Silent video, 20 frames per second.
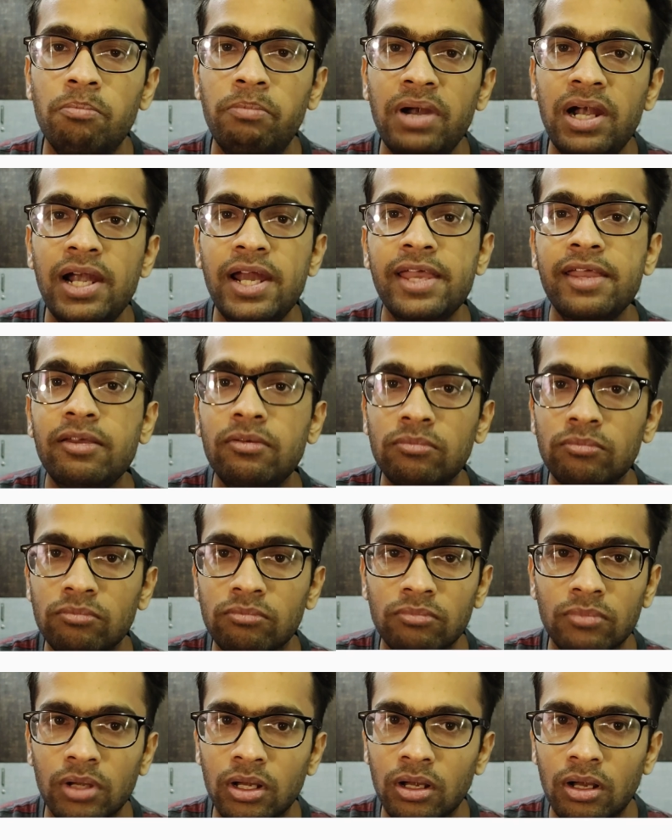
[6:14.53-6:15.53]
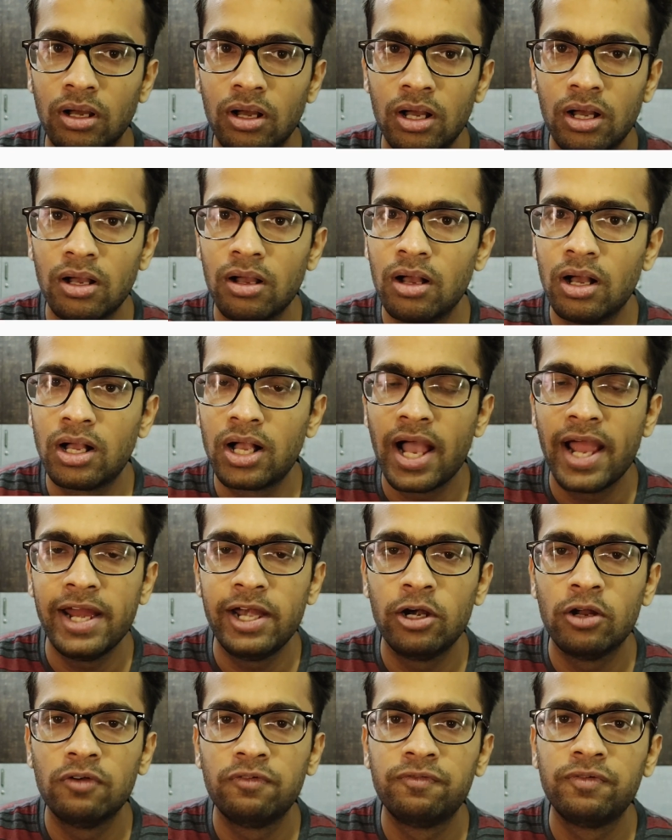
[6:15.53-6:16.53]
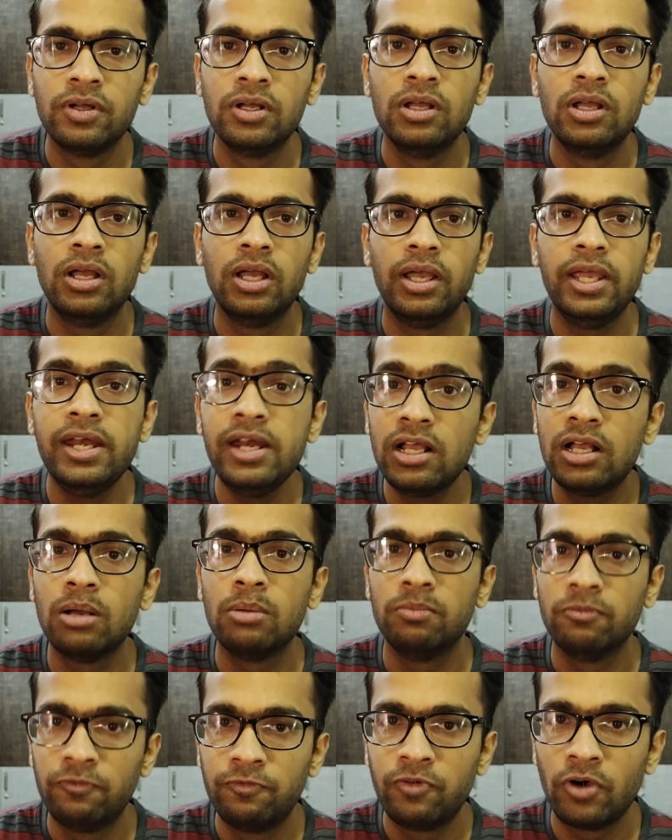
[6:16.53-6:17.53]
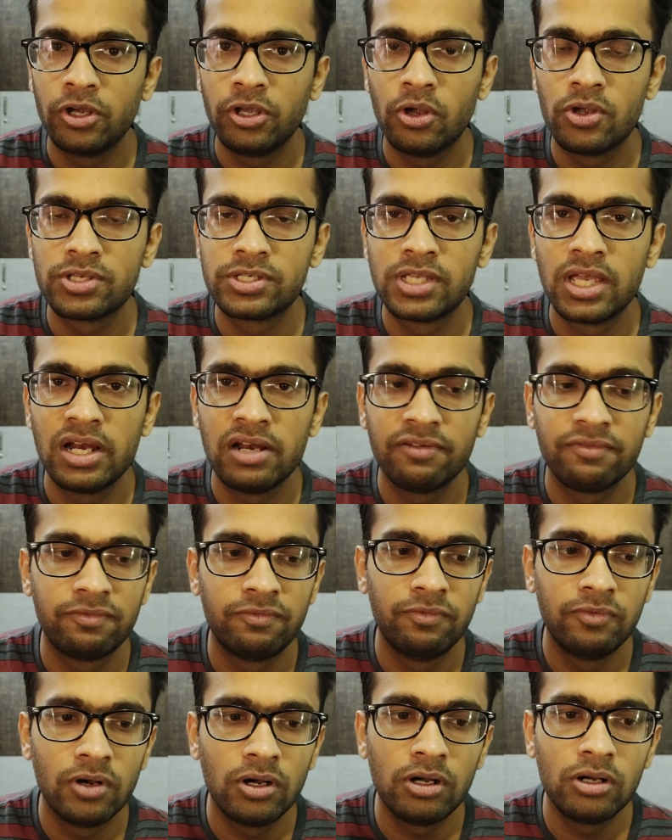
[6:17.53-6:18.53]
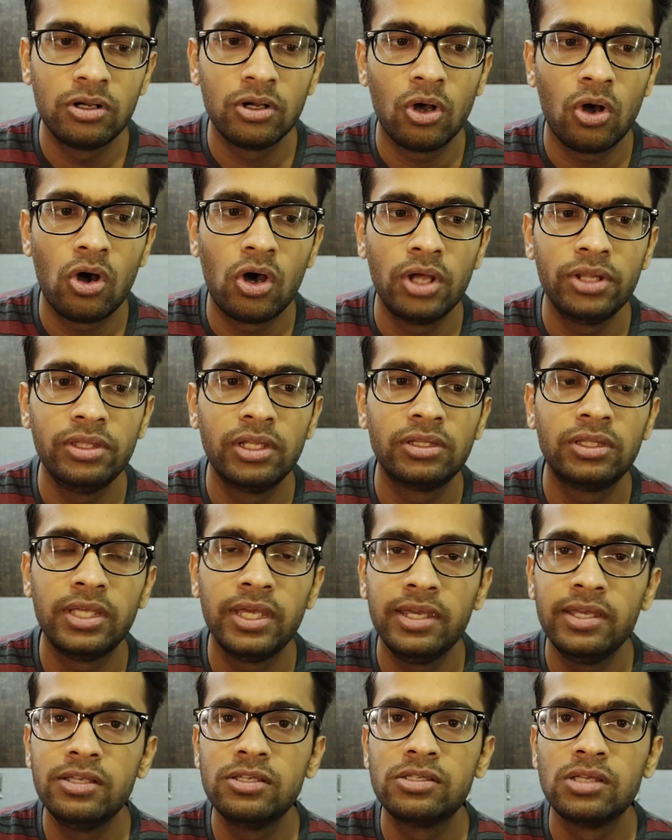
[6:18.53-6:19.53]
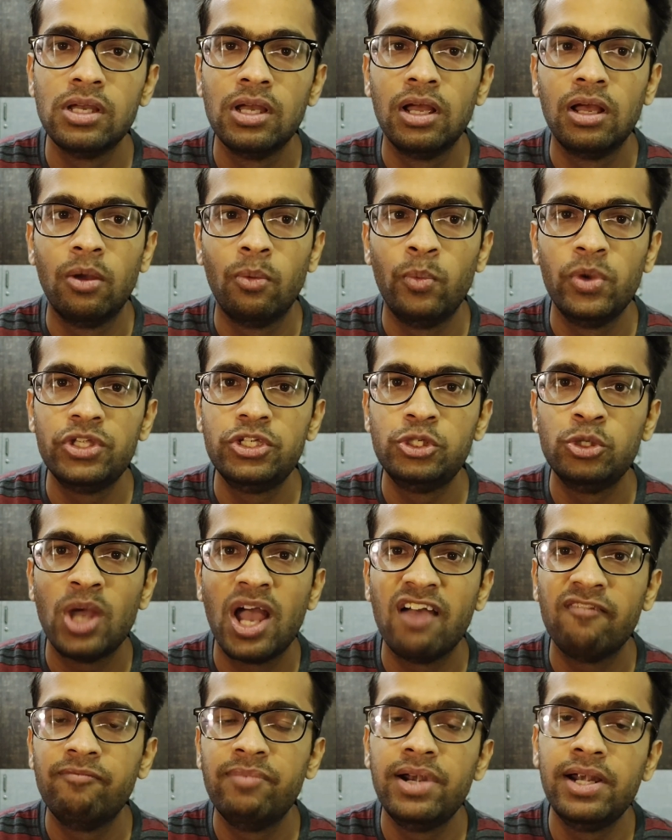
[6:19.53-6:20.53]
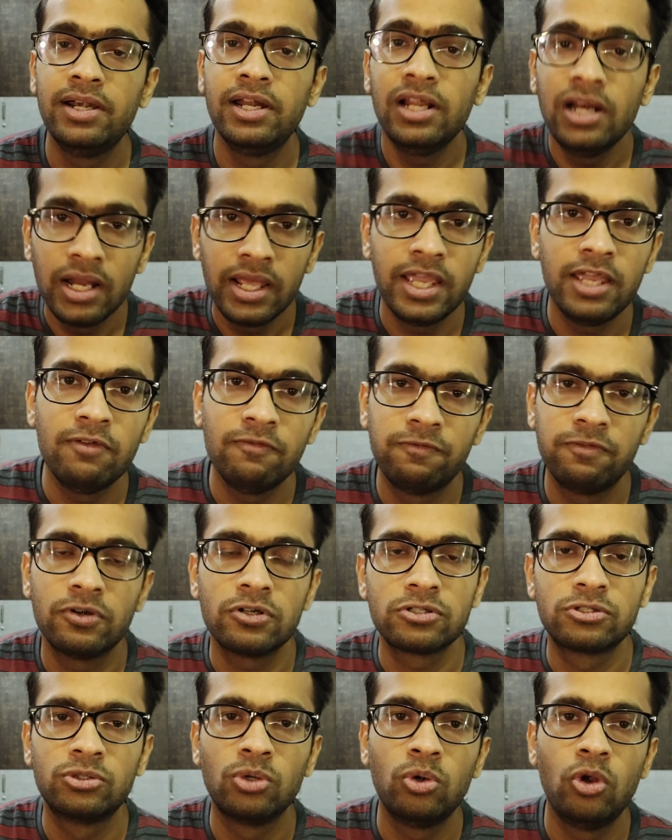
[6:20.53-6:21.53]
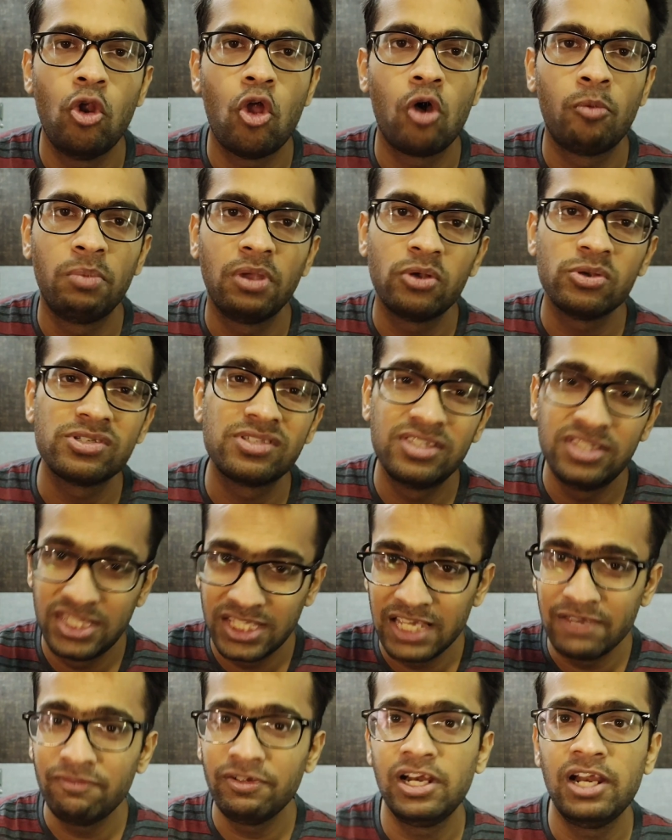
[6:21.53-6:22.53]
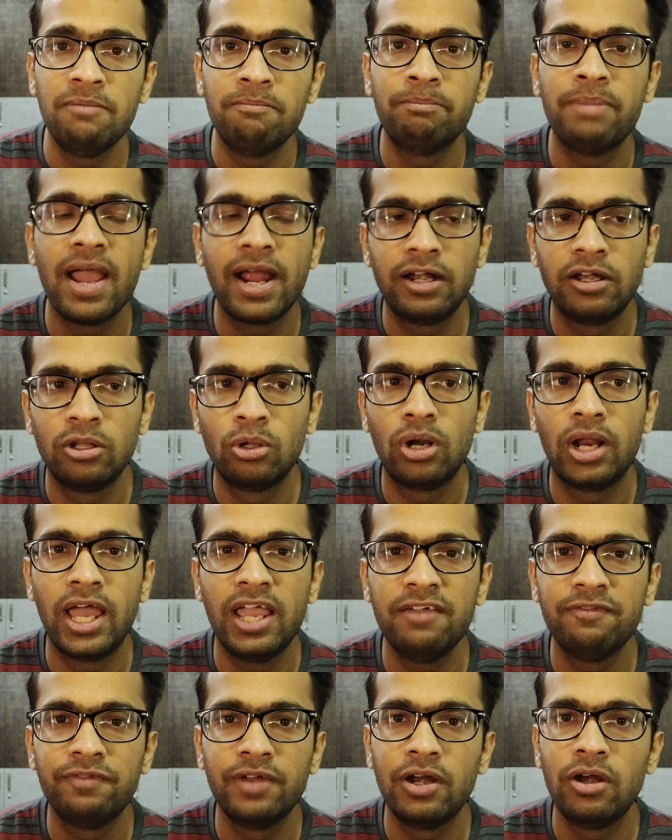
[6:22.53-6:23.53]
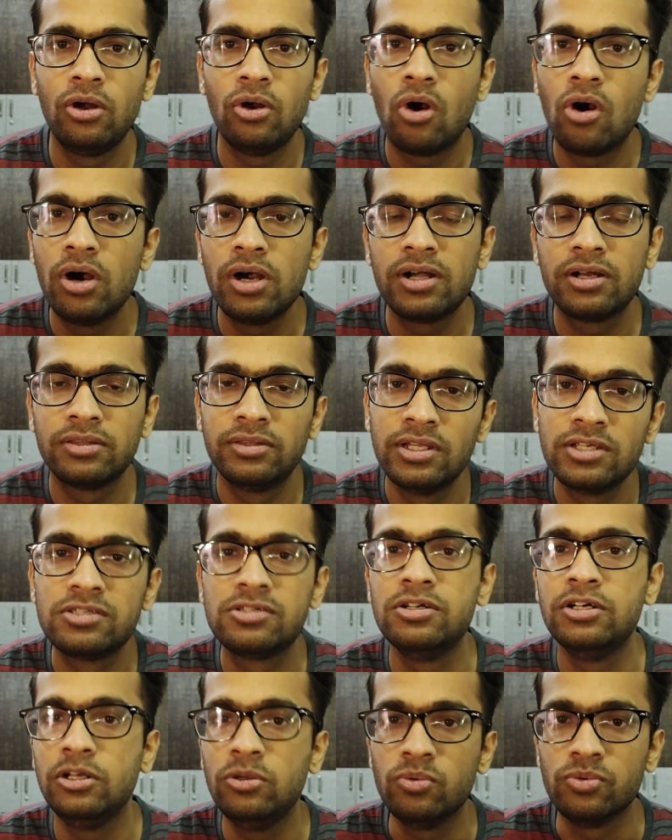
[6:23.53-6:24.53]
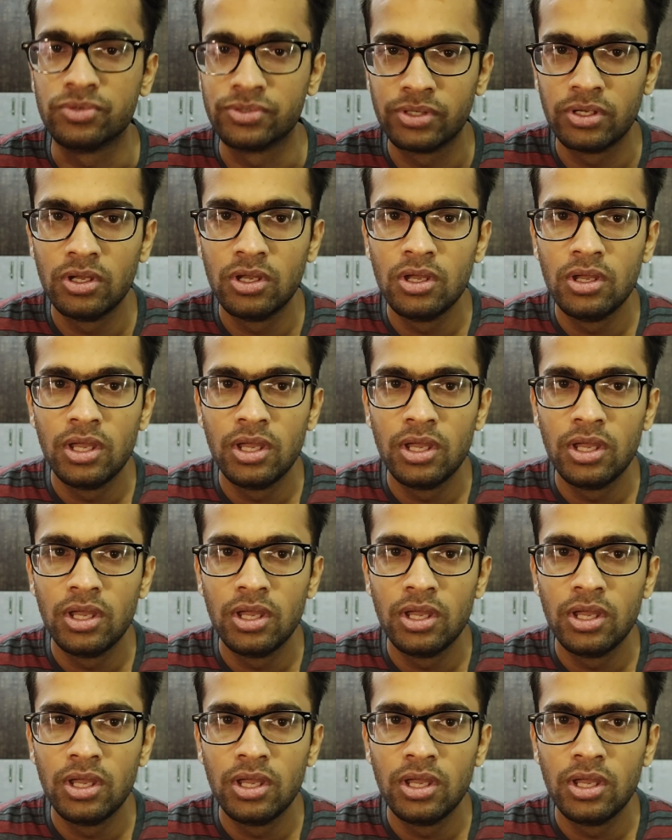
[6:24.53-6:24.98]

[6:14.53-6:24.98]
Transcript: building a kind of income for yourself. Work on the things which you have been delaying for so long, because they will impact your life and not this news.